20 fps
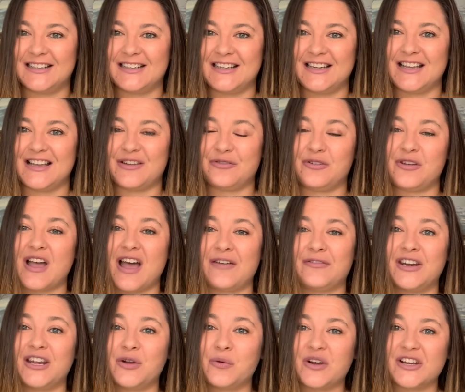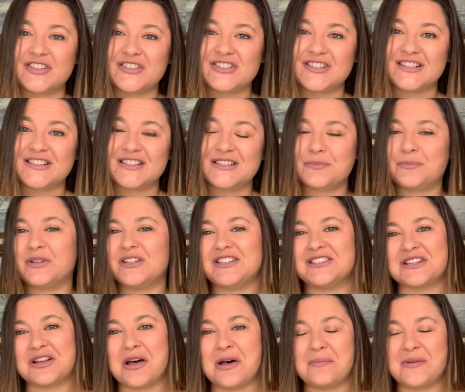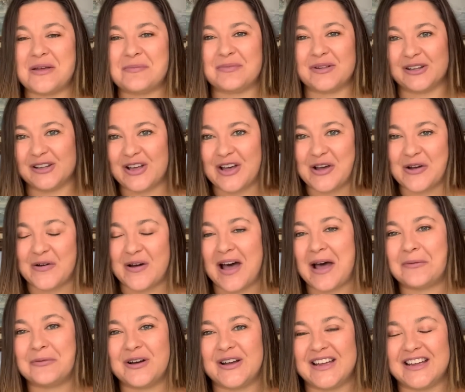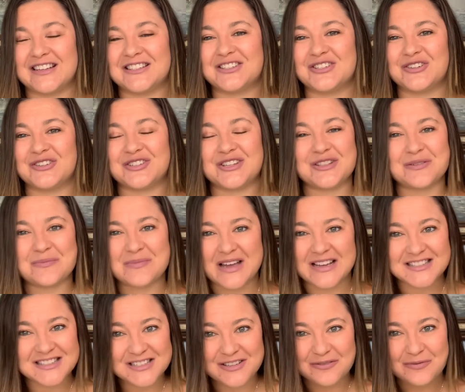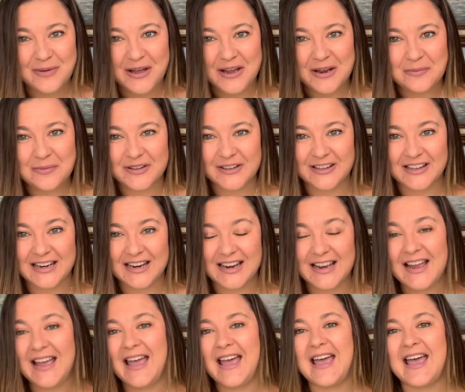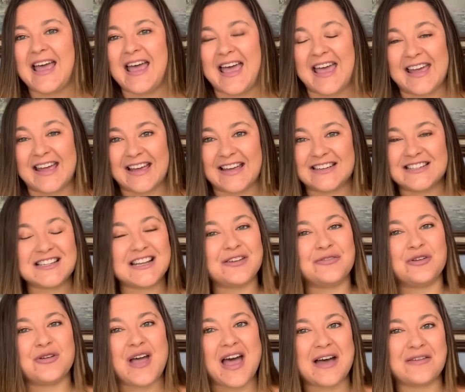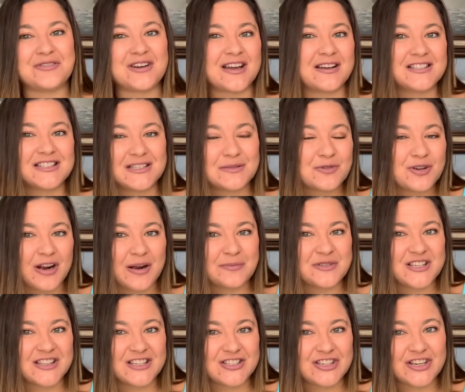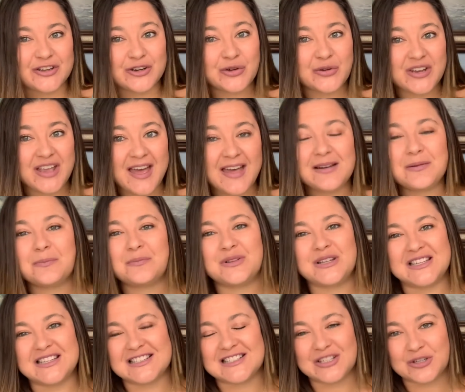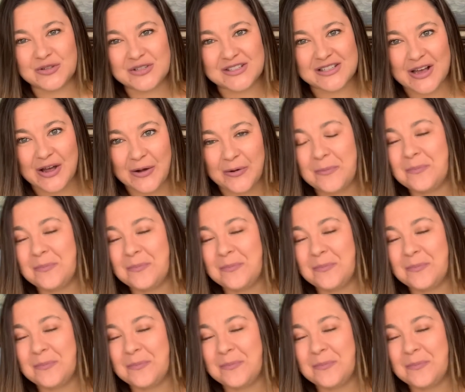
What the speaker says: If you have any questions, please comment below. I will answer to the best of my ability. And if you have not subscribed to the channel yet, please do so.